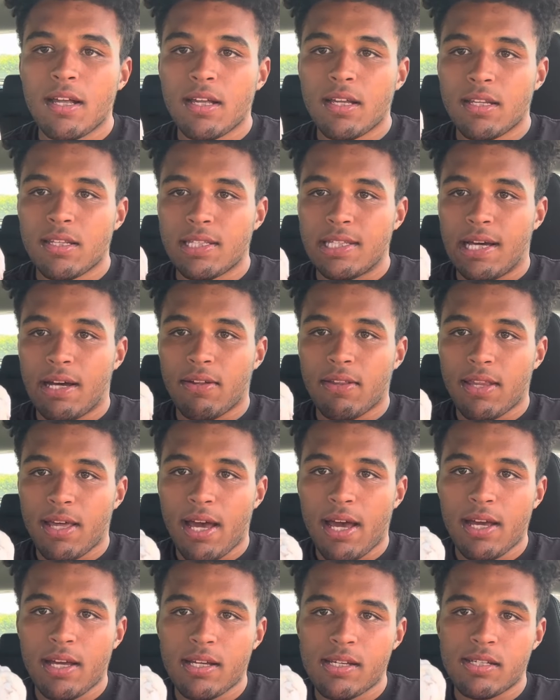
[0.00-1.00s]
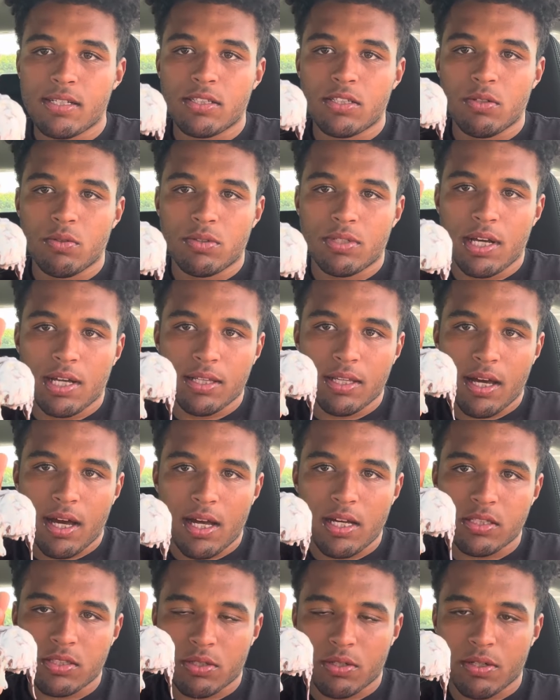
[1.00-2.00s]
Now that is Nutella
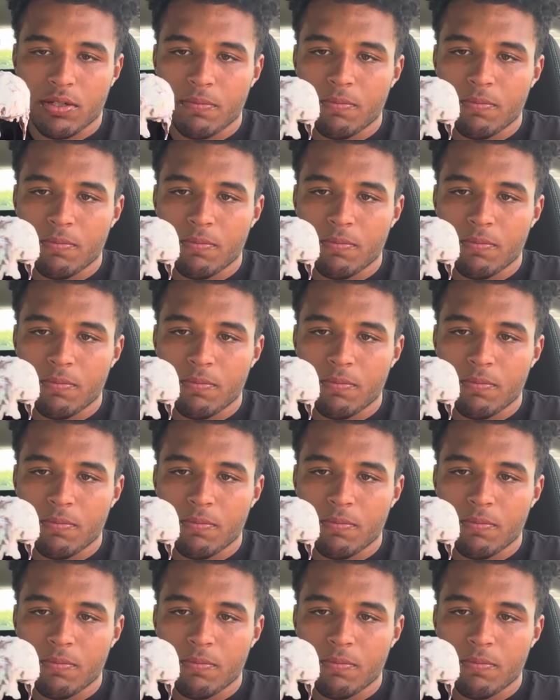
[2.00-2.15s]
ice cream.